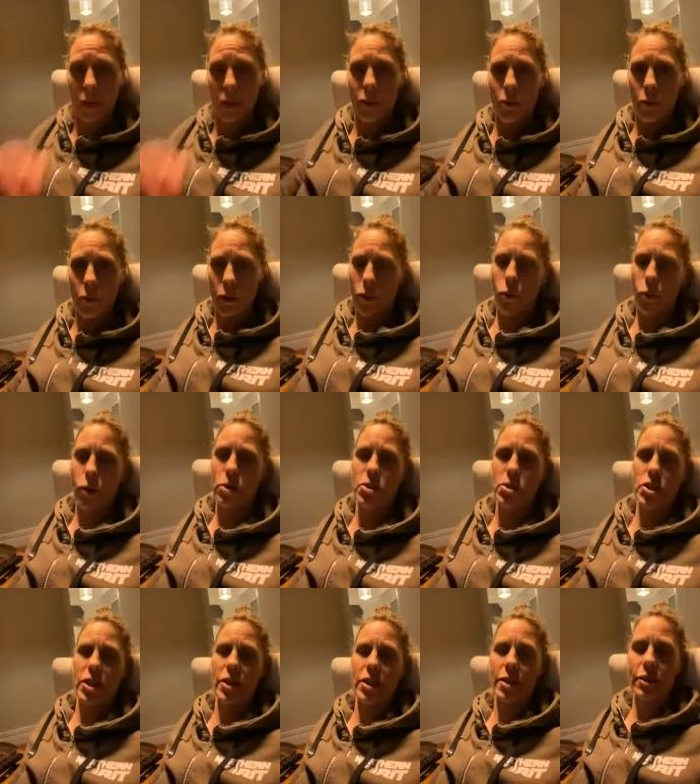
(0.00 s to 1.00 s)
who are
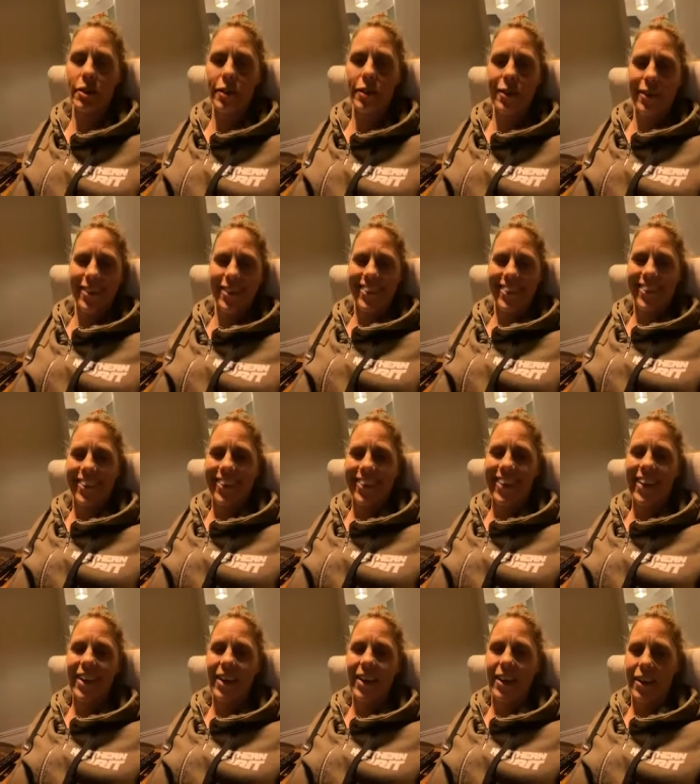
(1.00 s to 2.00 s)
watching.
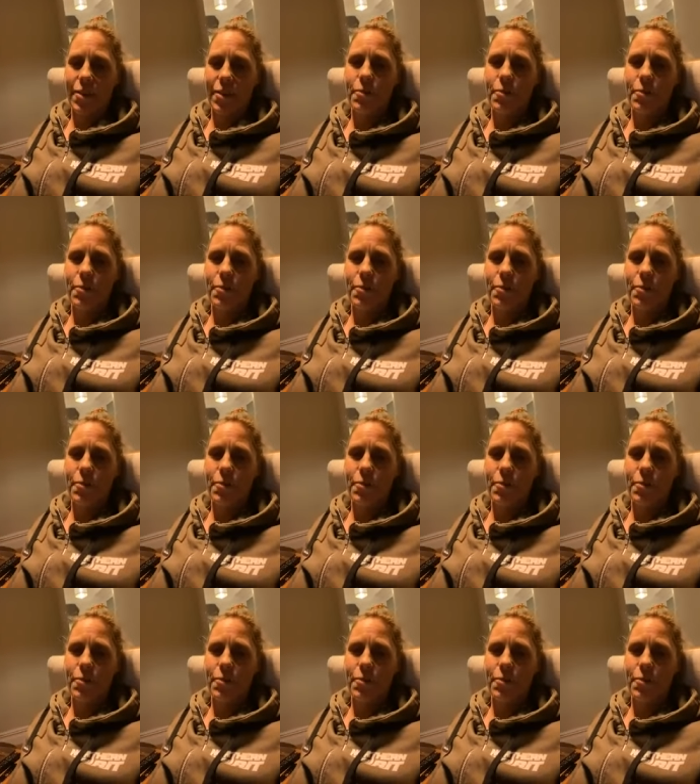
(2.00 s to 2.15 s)
Yeah.